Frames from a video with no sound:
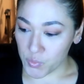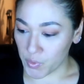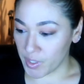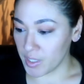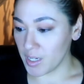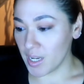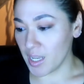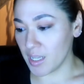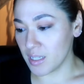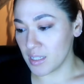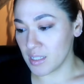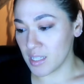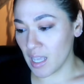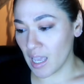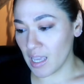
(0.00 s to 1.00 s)
one
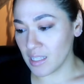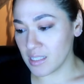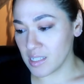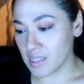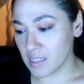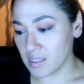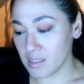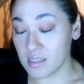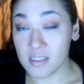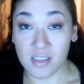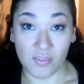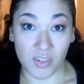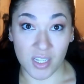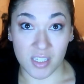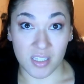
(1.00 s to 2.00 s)
is
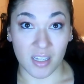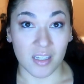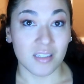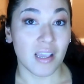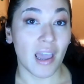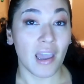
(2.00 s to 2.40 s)
1876,